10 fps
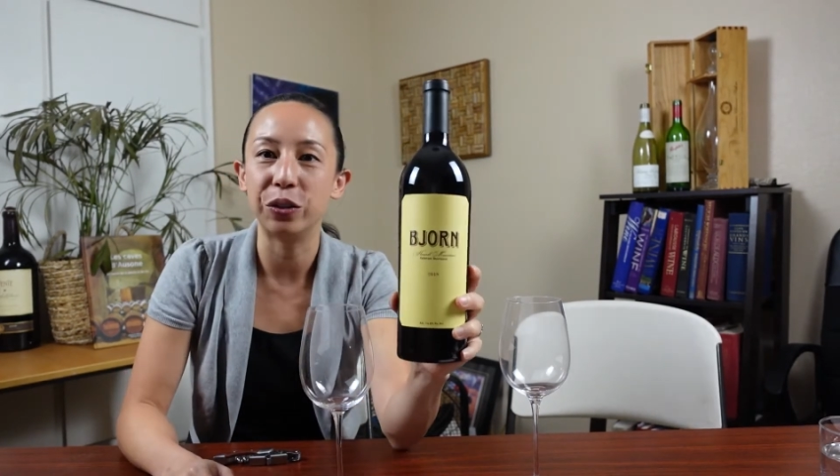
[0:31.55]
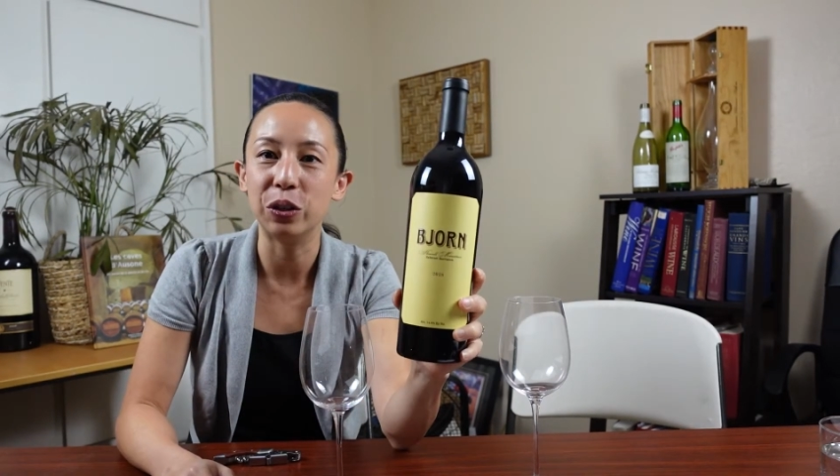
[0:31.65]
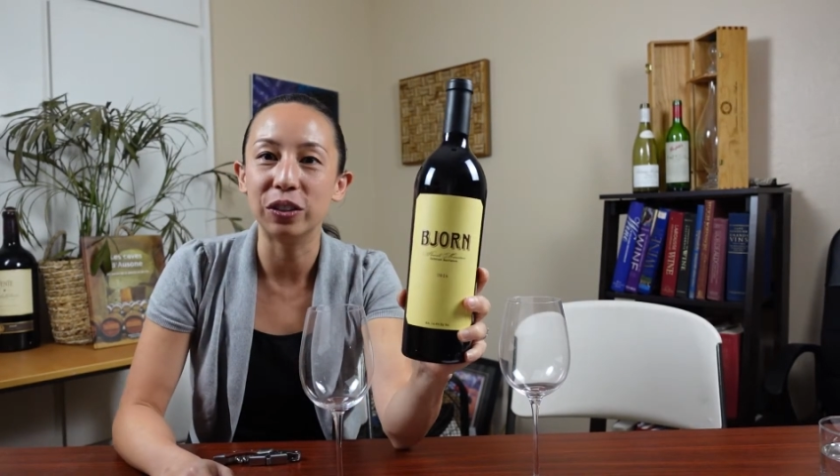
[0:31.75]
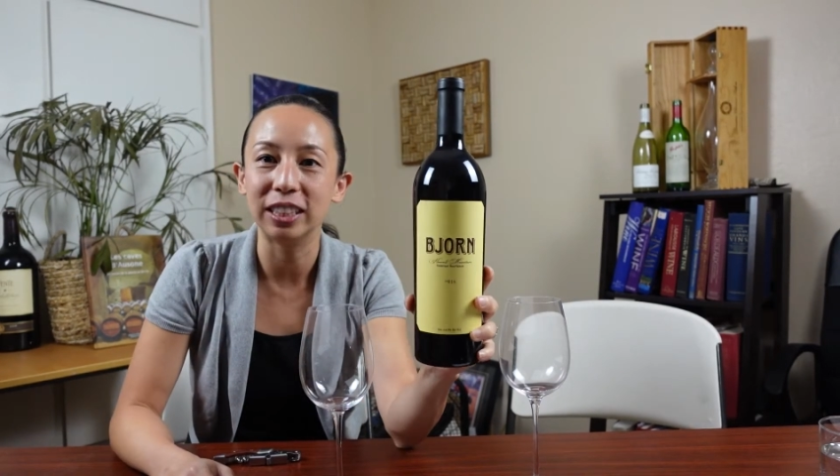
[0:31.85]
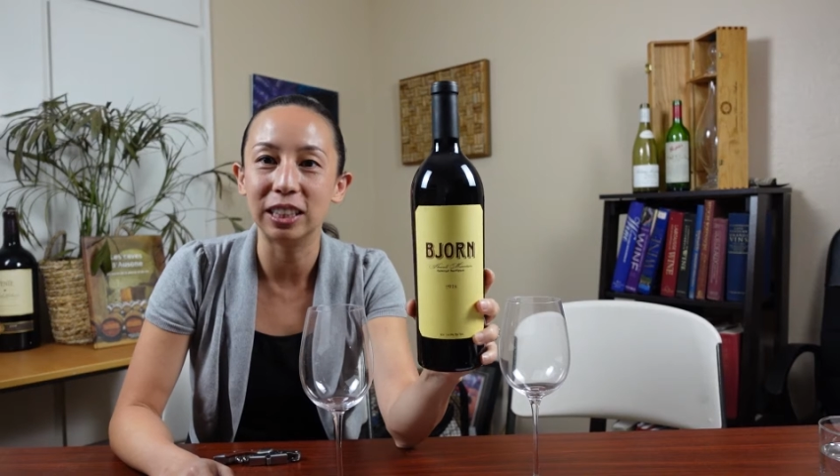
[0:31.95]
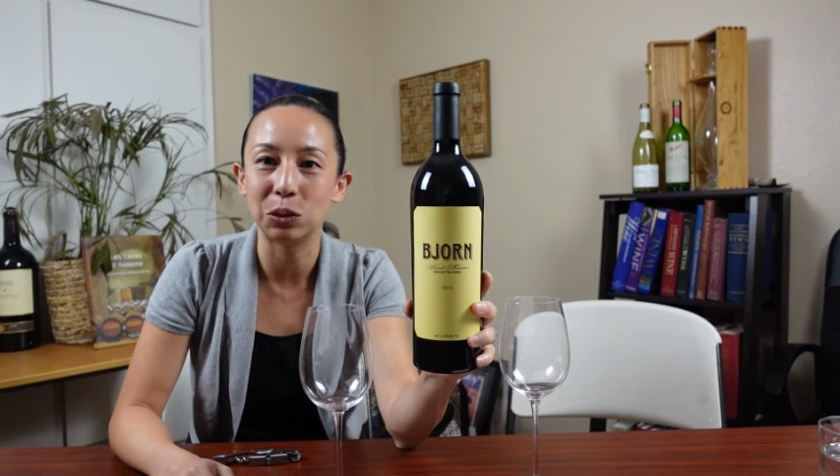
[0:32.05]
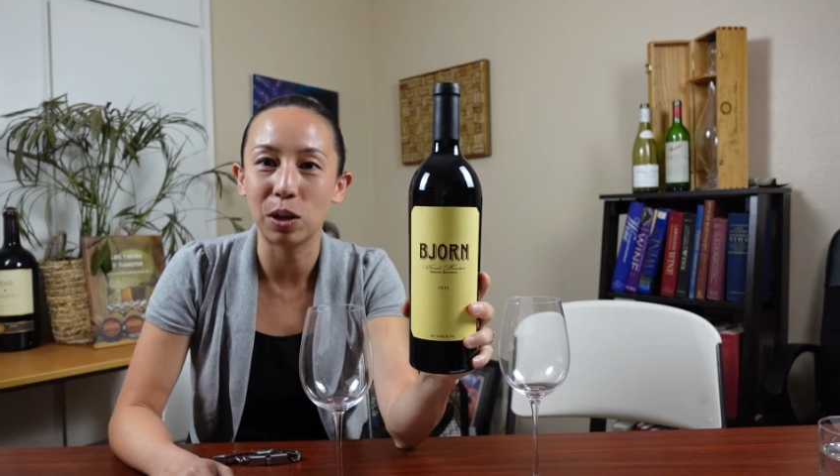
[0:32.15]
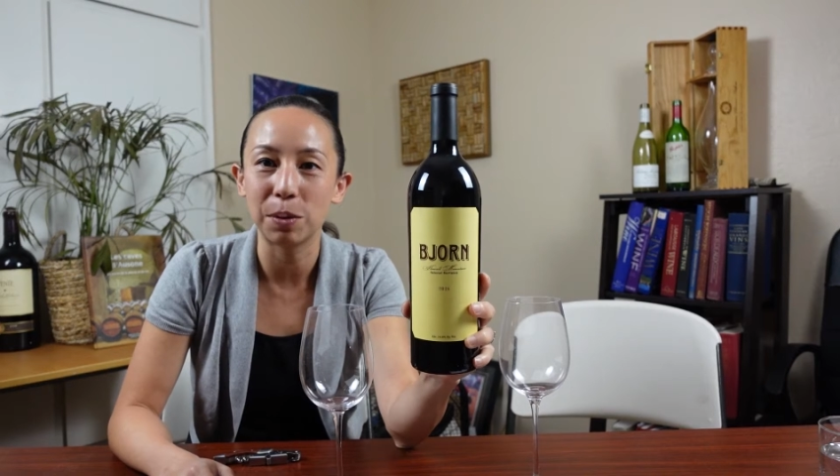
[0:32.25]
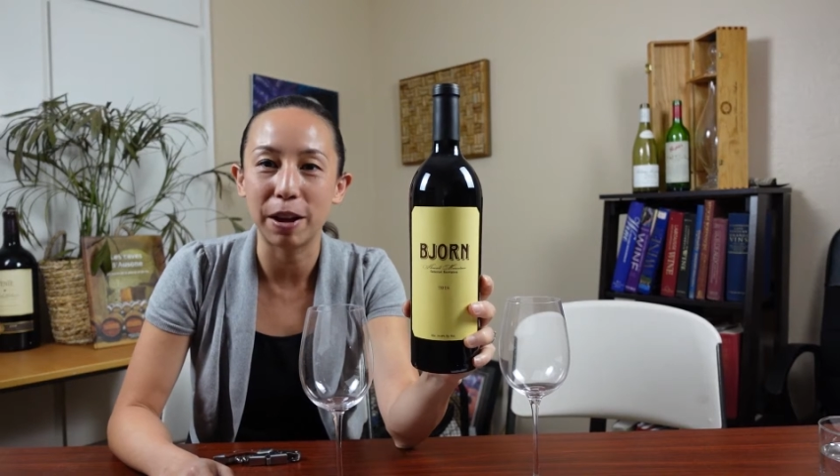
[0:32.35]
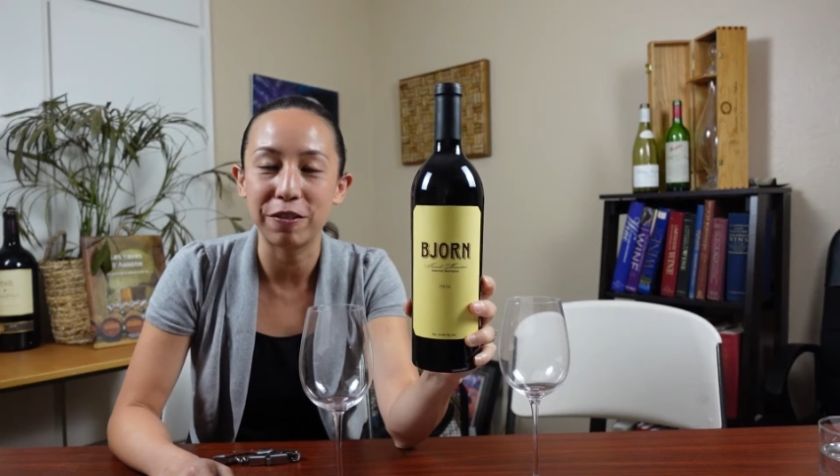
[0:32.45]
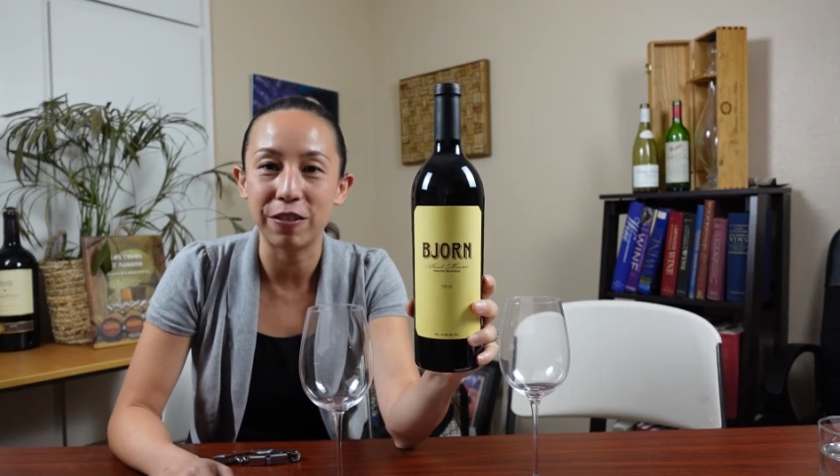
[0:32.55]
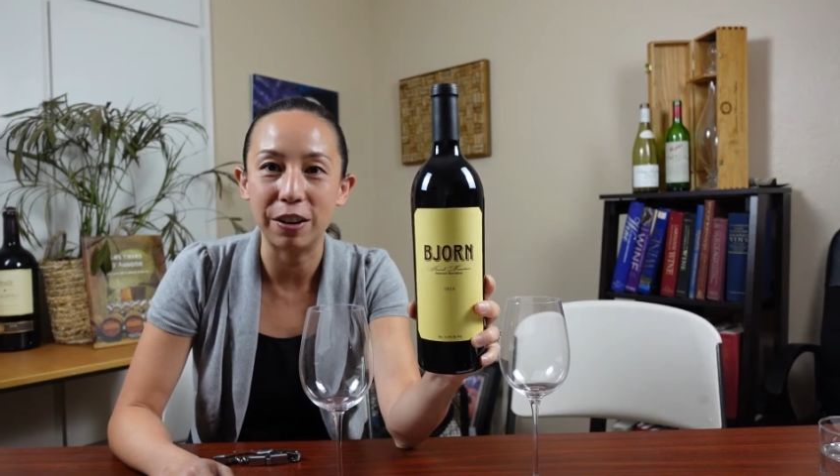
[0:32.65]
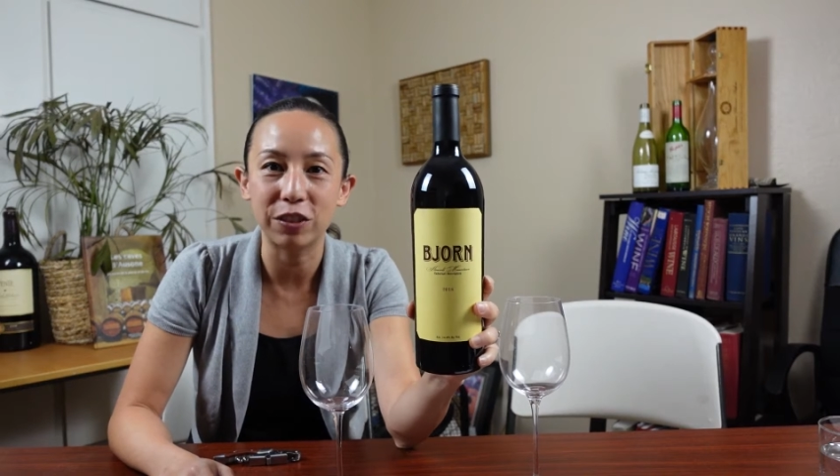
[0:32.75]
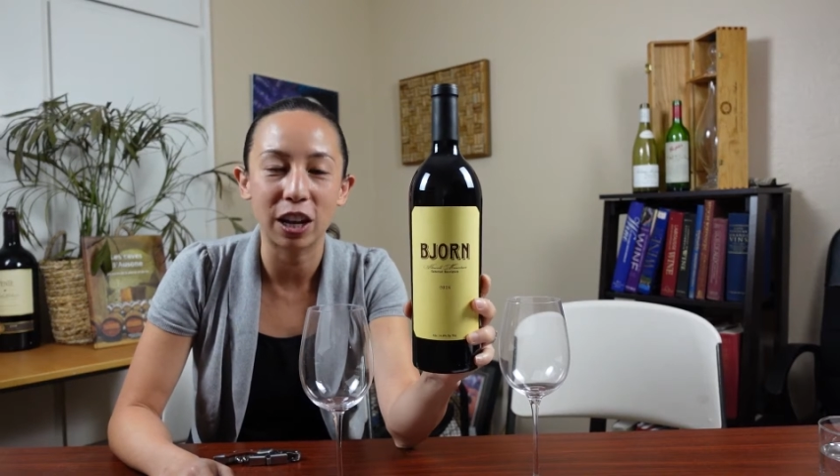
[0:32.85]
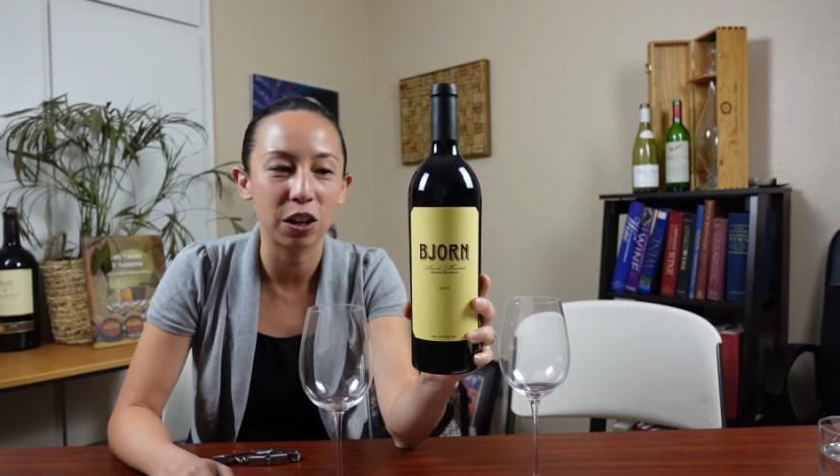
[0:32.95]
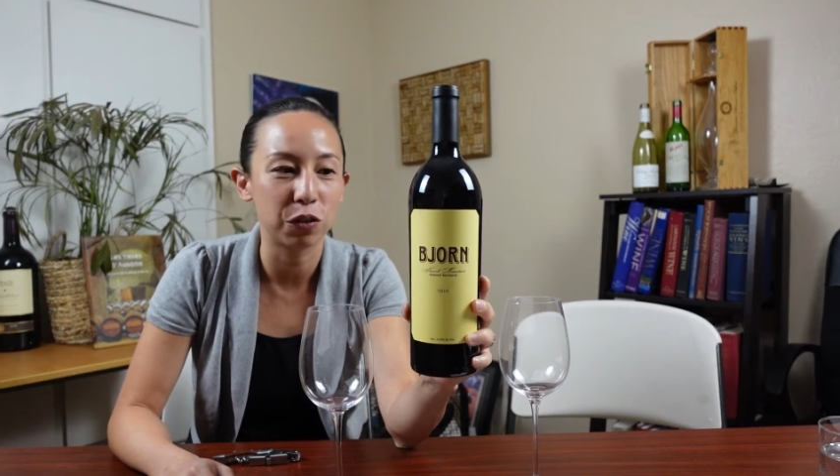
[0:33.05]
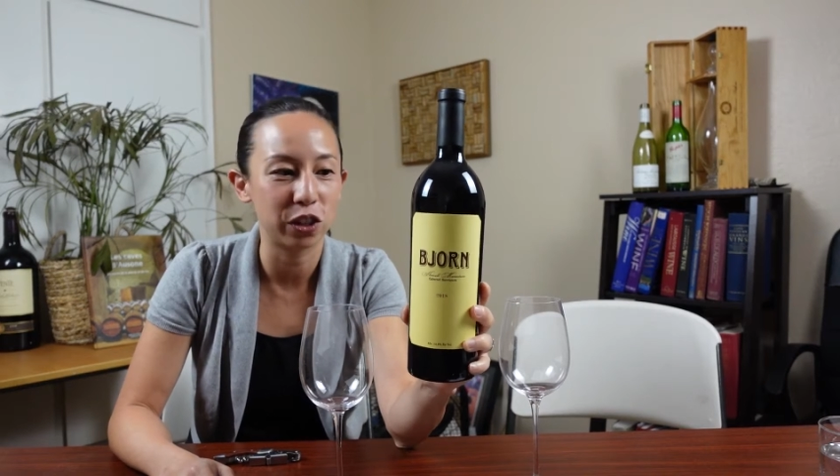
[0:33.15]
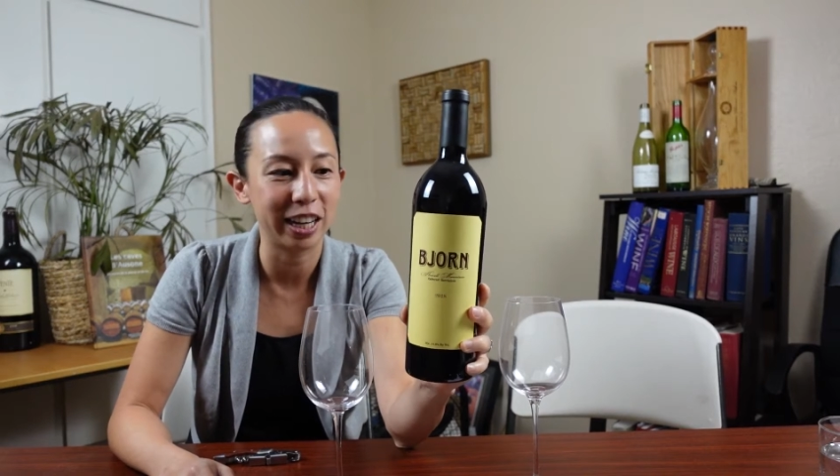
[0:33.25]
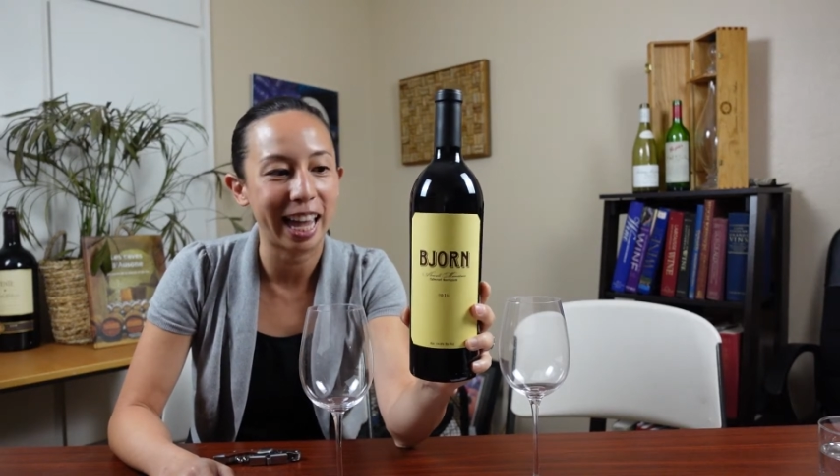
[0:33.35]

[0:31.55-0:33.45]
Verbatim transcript: you know this is one of my favorite California